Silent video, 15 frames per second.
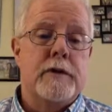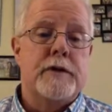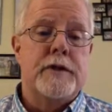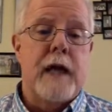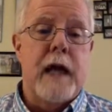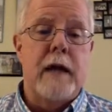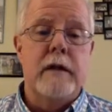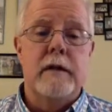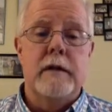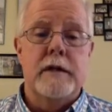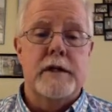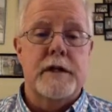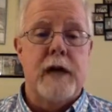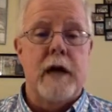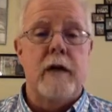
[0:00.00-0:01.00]
10
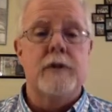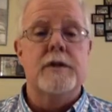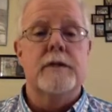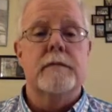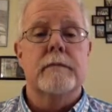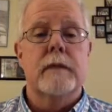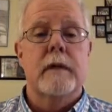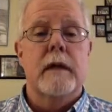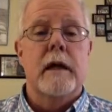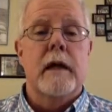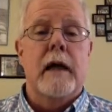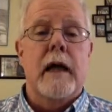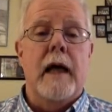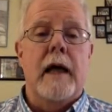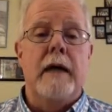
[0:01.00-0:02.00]
cells.
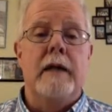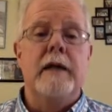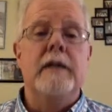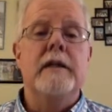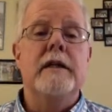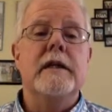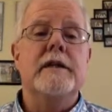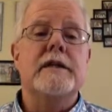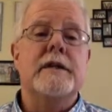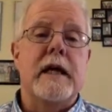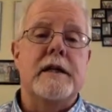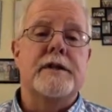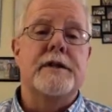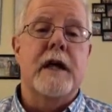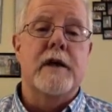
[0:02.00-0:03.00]
And in these
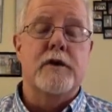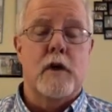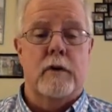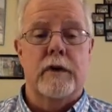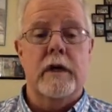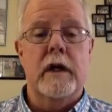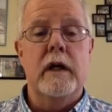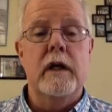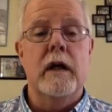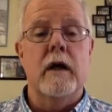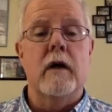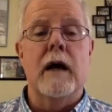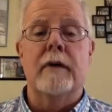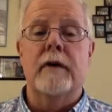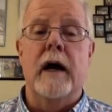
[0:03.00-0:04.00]
10 cells over
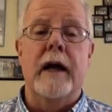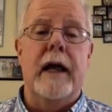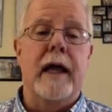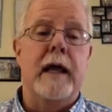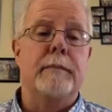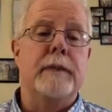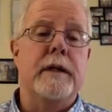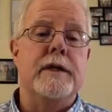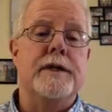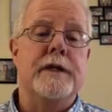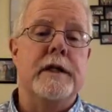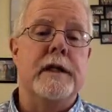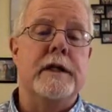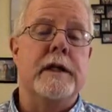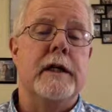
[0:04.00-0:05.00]
here, I've got A, B,
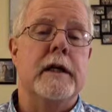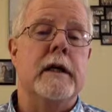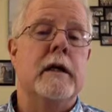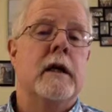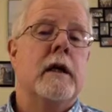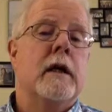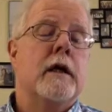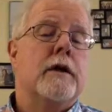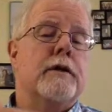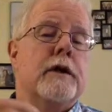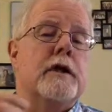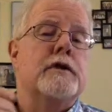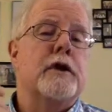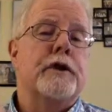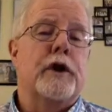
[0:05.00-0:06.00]
C, D.
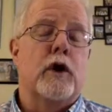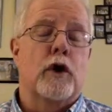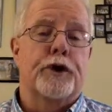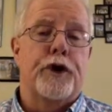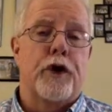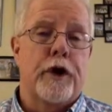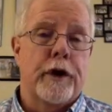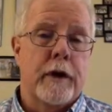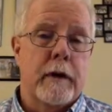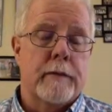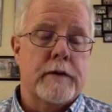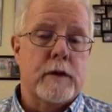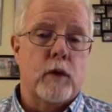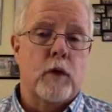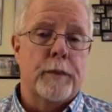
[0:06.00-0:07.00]
These are the
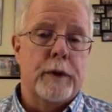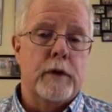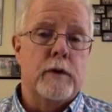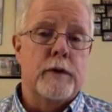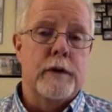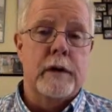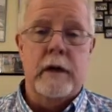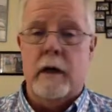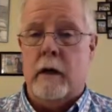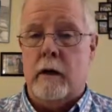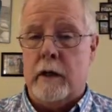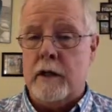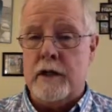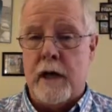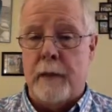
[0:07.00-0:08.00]
alternatives that we'll be using in our
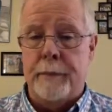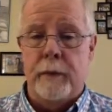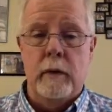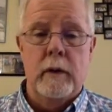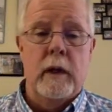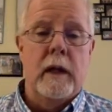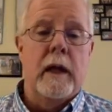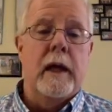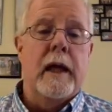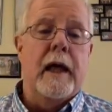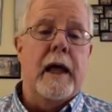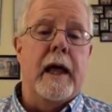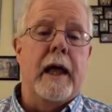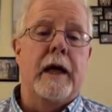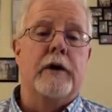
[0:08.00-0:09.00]
example.
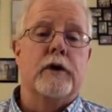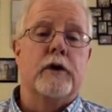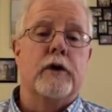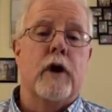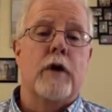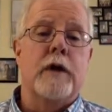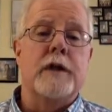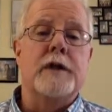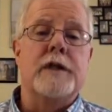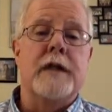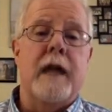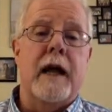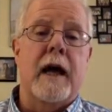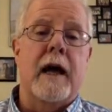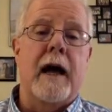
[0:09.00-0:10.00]
And you'll notice
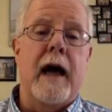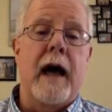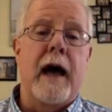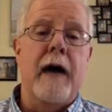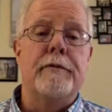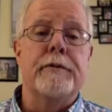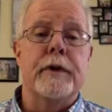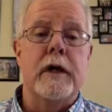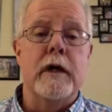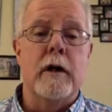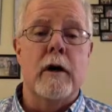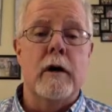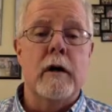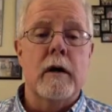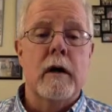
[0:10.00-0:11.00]
that I have
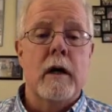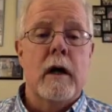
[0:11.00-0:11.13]
here